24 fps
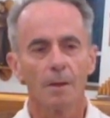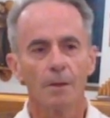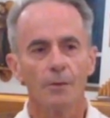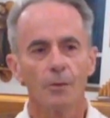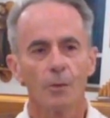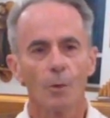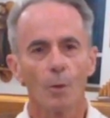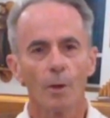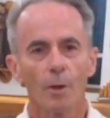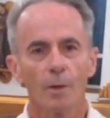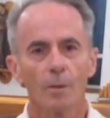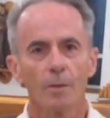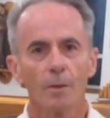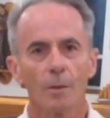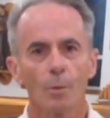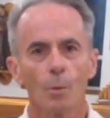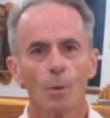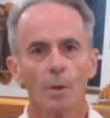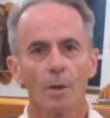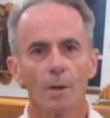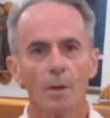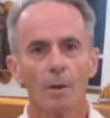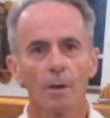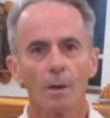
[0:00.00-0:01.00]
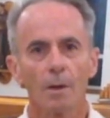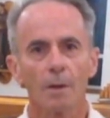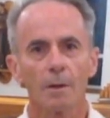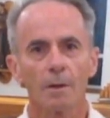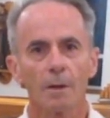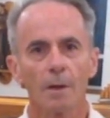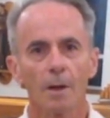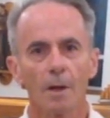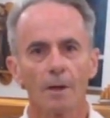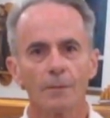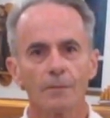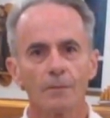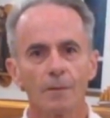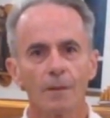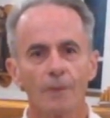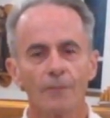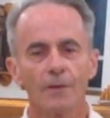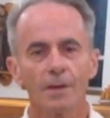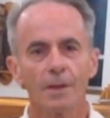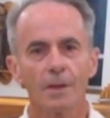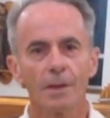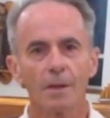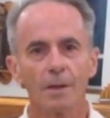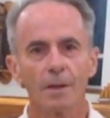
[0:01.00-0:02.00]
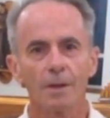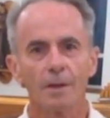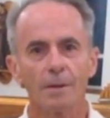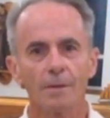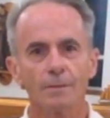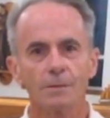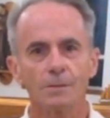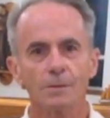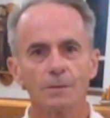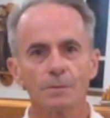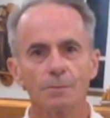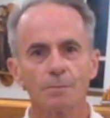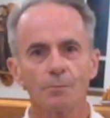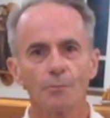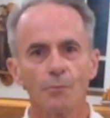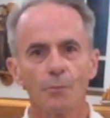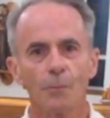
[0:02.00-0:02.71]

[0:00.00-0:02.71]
knowing that we are in God's loving hands.